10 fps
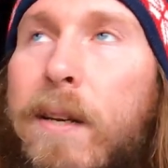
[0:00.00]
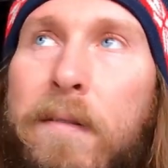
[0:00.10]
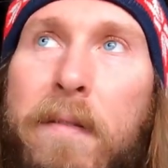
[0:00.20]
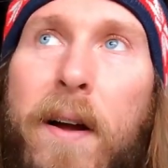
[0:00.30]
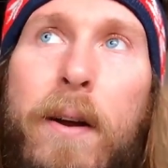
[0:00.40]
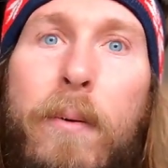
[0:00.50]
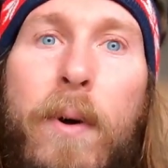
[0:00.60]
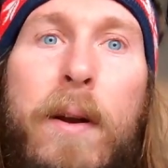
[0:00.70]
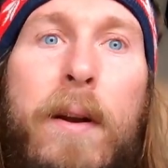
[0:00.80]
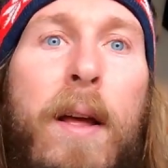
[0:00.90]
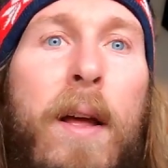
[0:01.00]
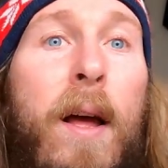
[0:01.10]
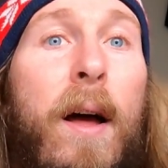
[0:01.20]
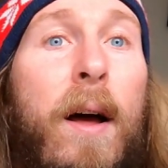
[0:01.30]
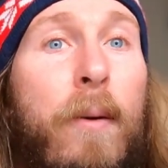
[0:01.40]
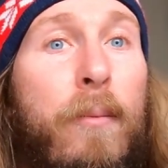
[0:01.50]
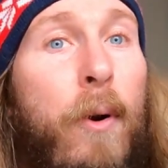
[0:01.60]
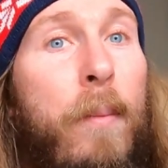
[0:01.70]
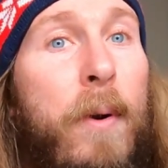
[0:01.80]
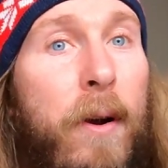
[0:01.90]
A final one, uh,
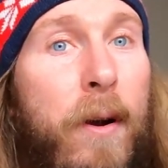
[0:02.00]
Roman